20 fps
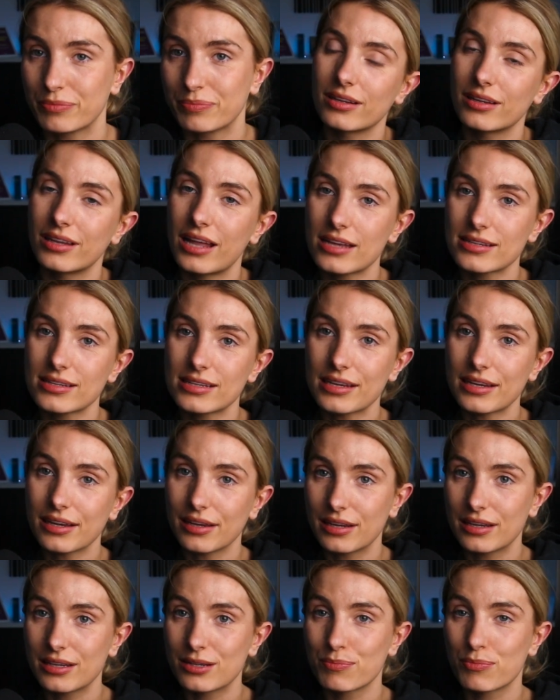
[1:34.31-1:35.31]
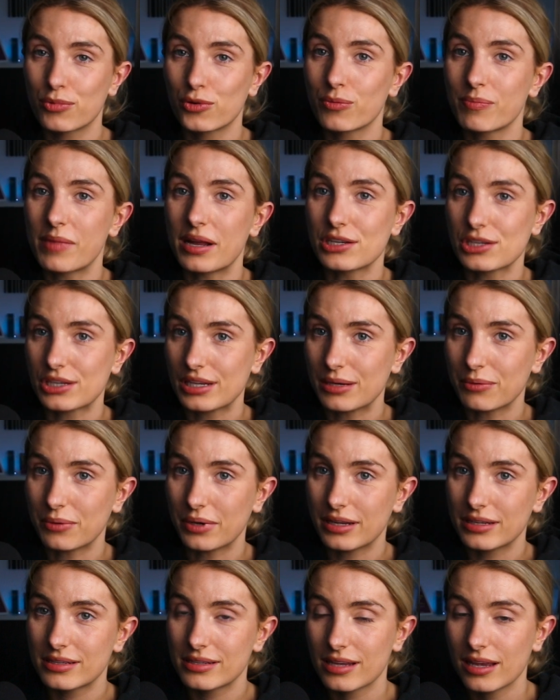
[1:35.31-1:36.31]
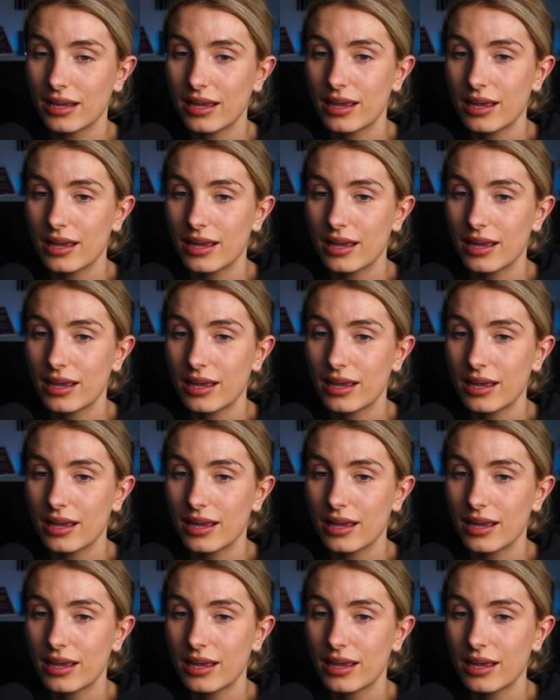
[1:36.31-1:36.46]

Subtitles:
Lastly is broad match keywords.